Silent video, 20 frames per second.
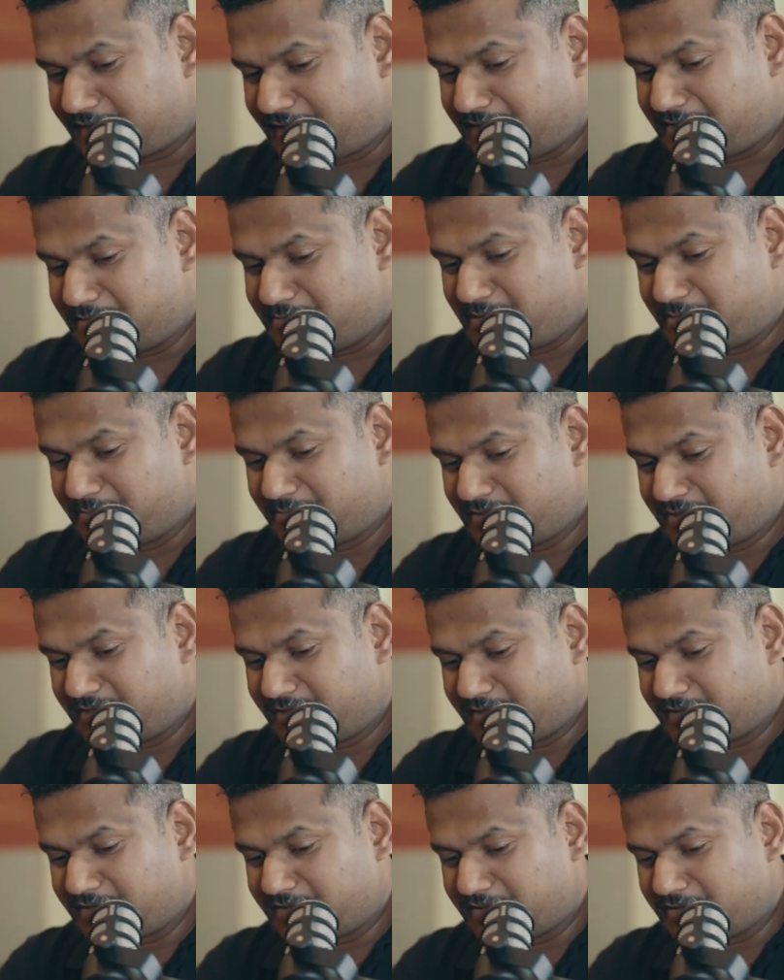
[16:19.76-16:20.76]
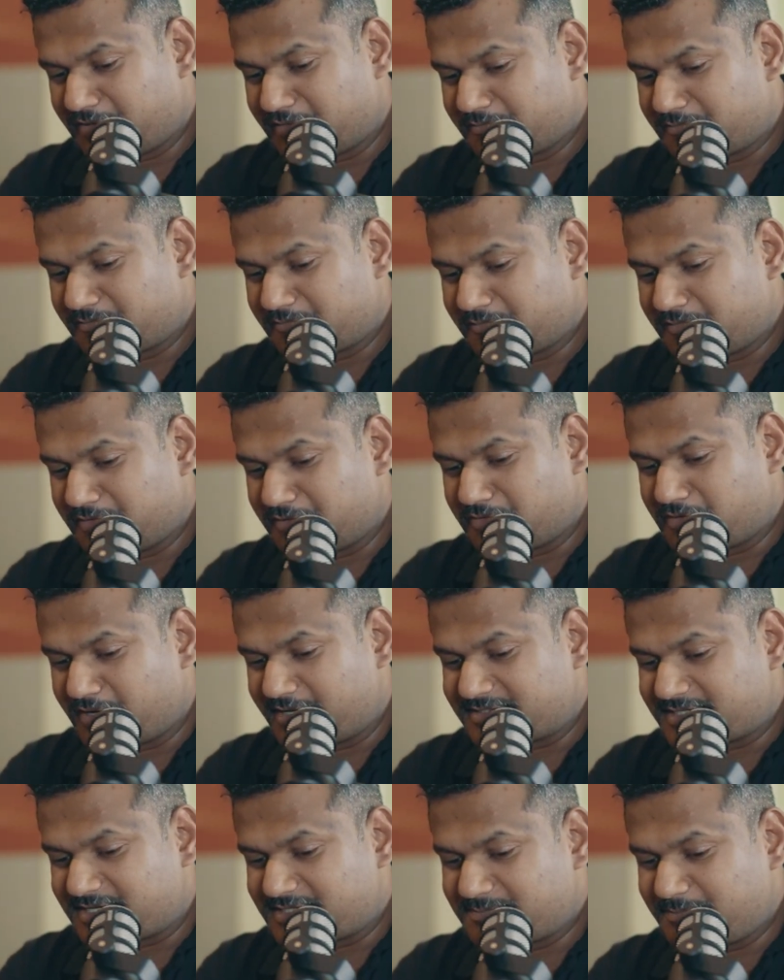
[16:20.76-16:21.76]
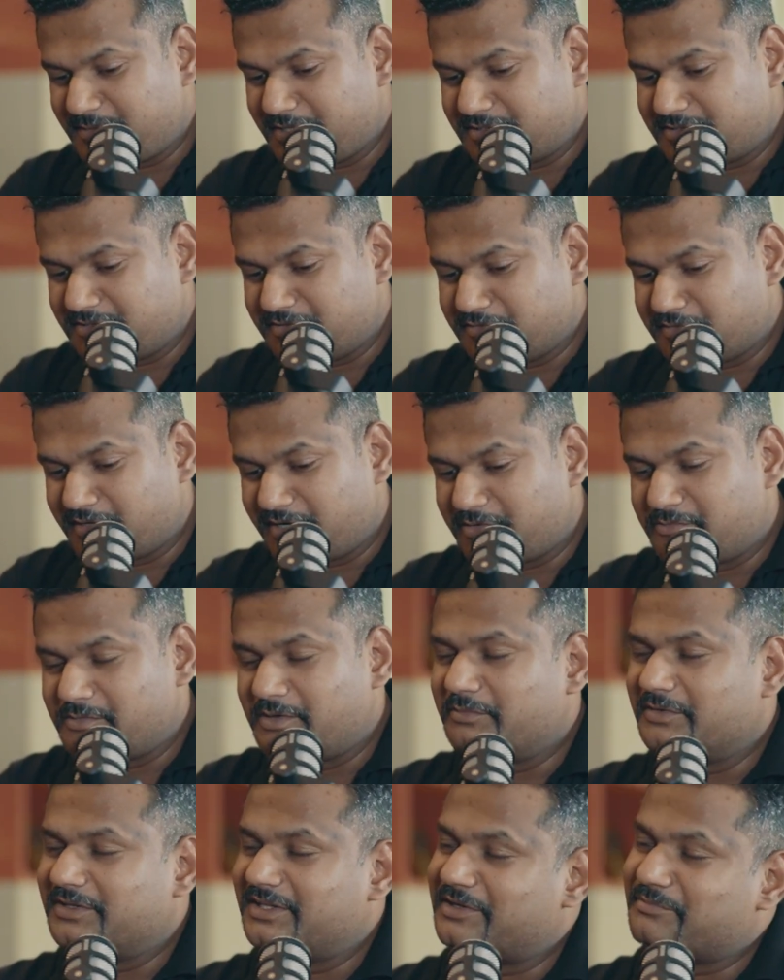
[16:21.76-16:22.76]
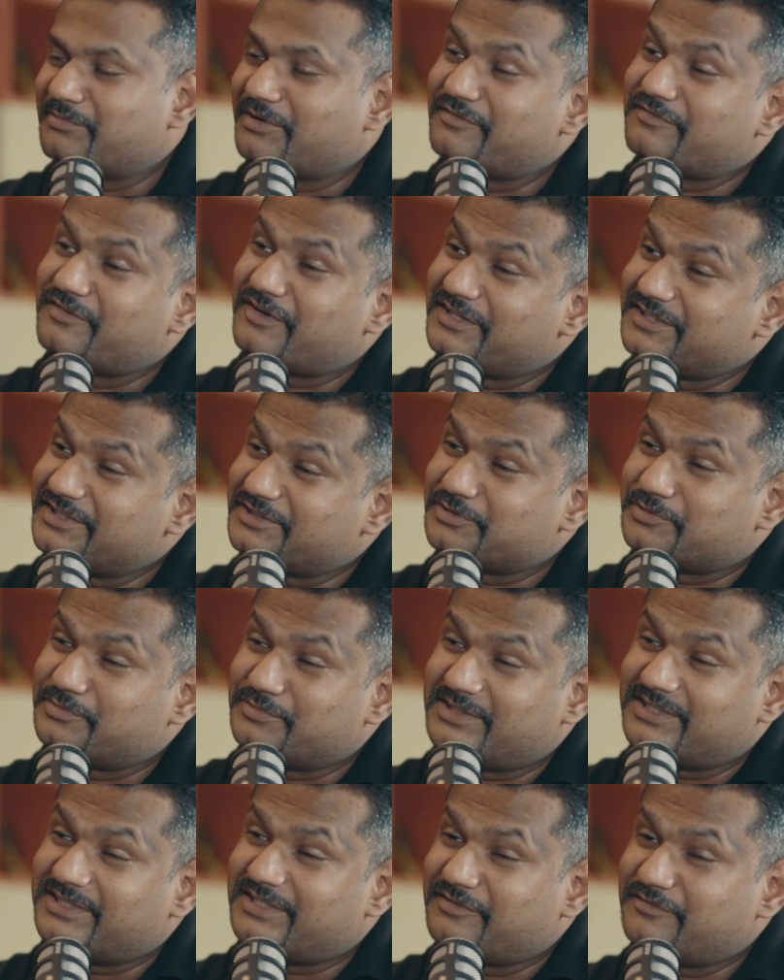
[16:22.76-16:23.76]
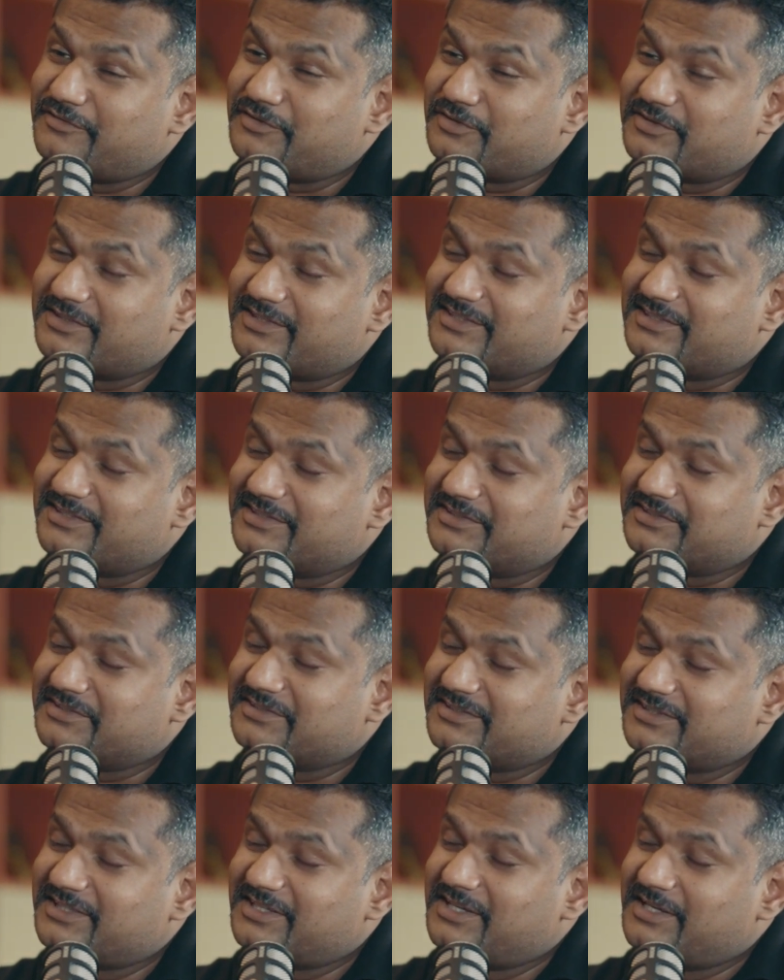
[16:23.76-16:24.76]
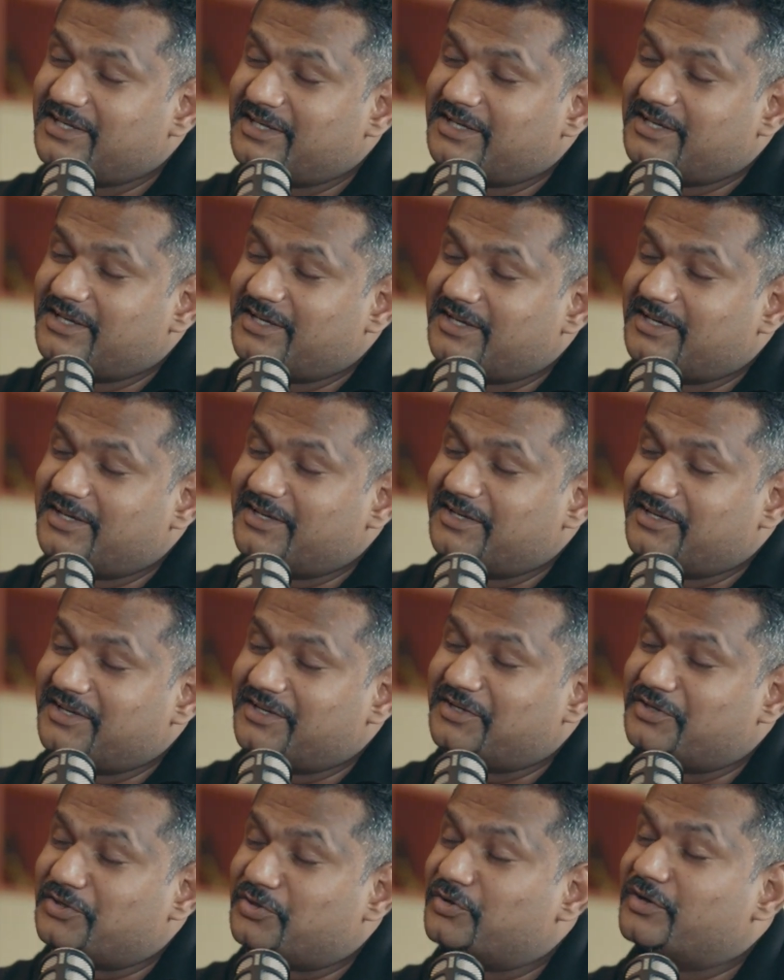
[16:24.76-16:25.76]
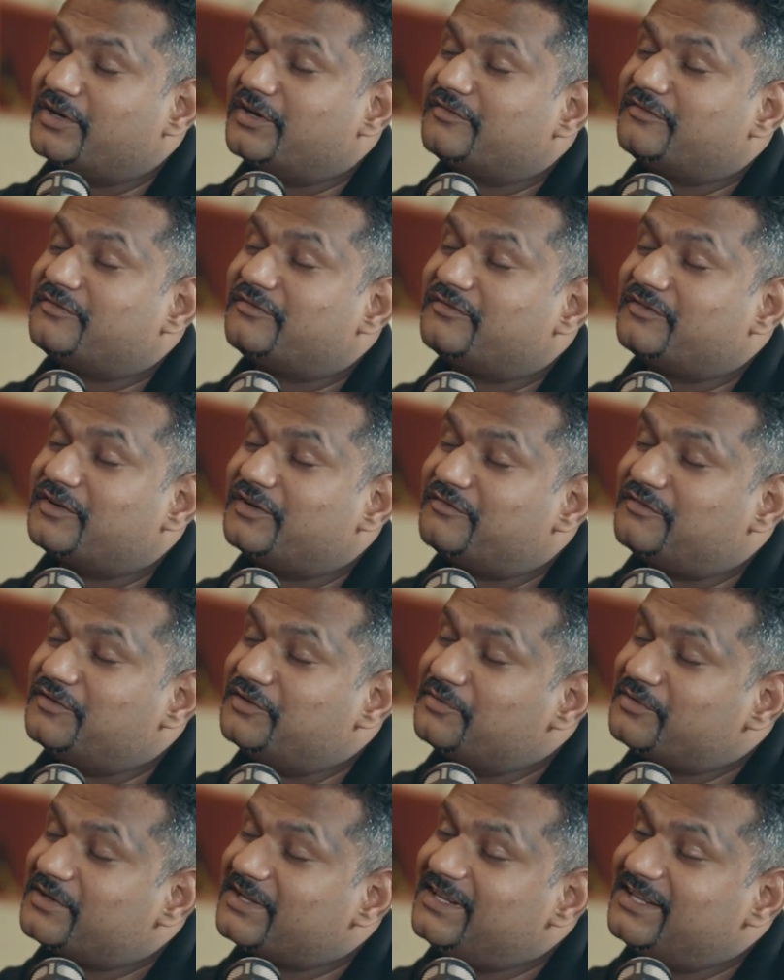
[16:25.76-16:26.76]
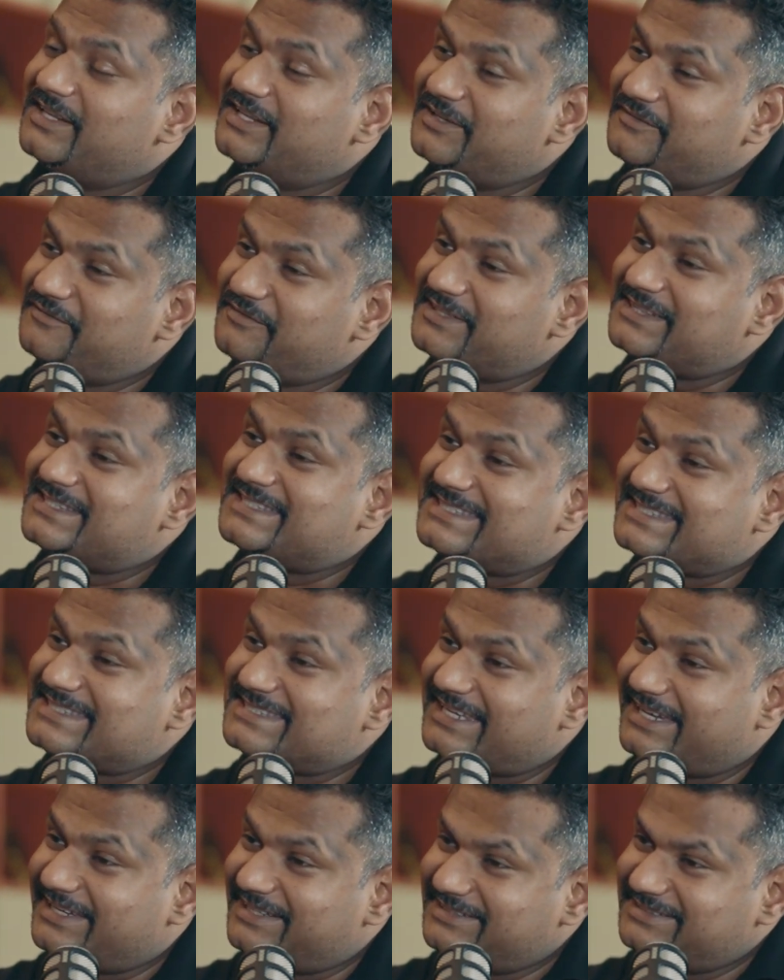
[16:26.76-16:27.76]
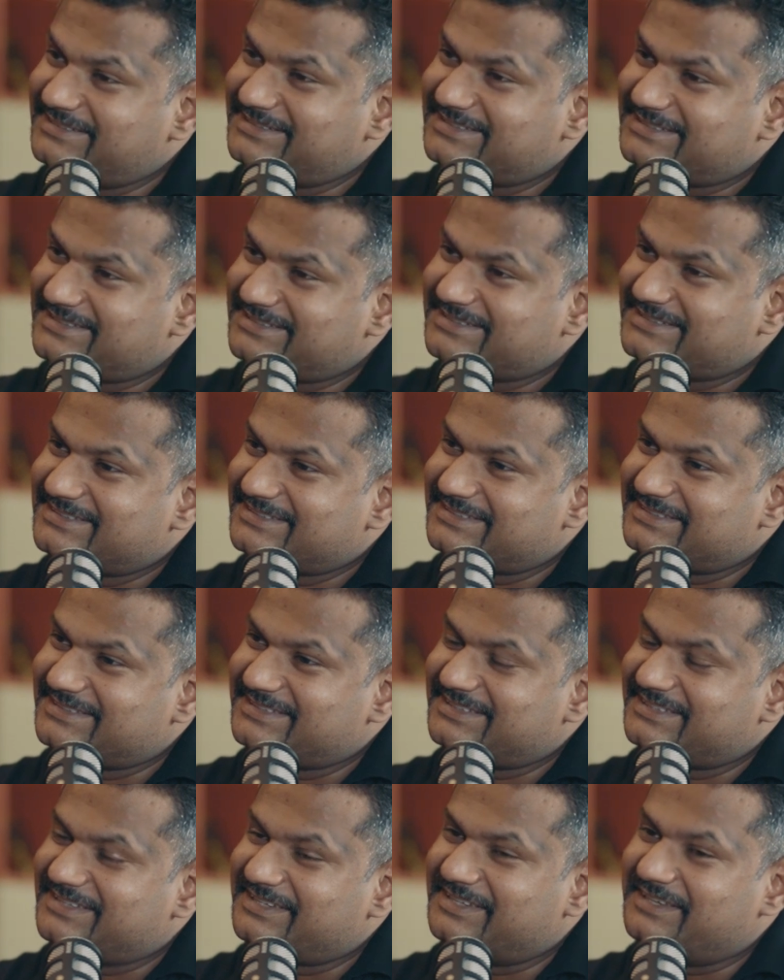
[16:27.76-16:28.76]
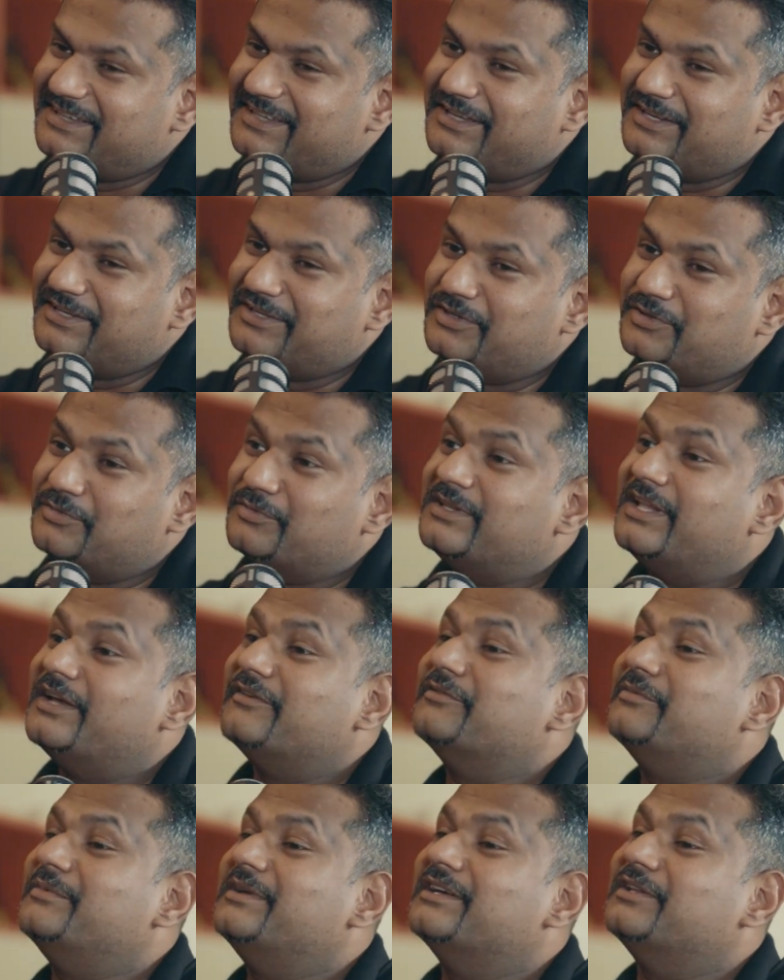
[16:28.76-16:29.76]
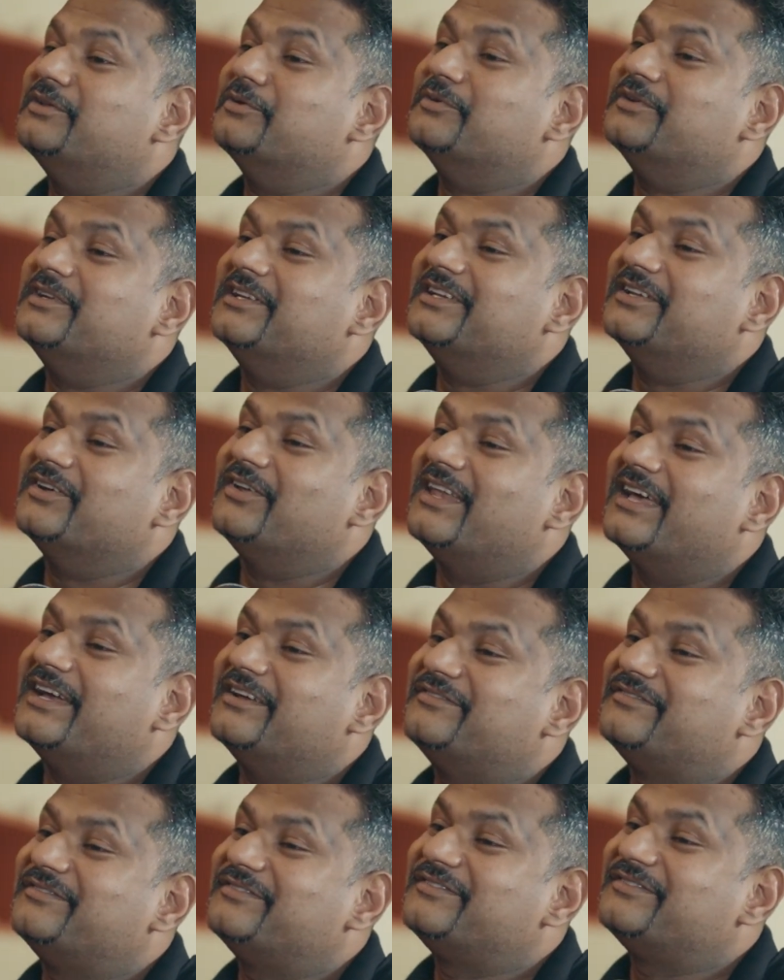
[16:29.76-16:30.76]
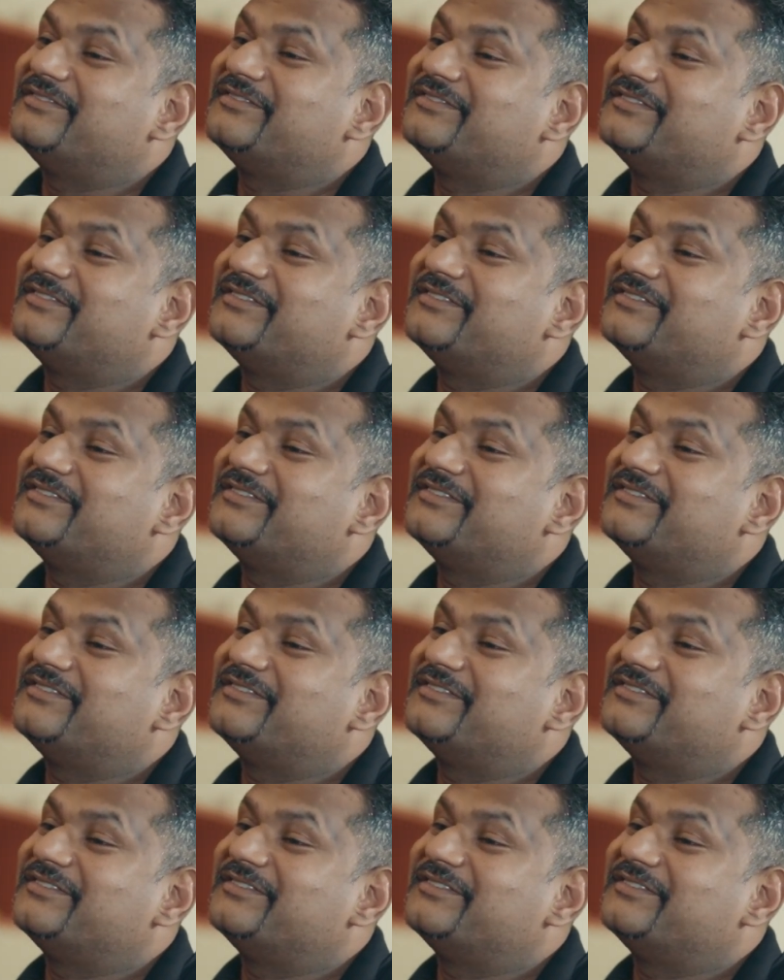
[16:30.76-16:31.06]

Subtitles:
I remember, as I speak to you, I remember that my father told me if you can, if you can live with silence, then you will never be alone in your life.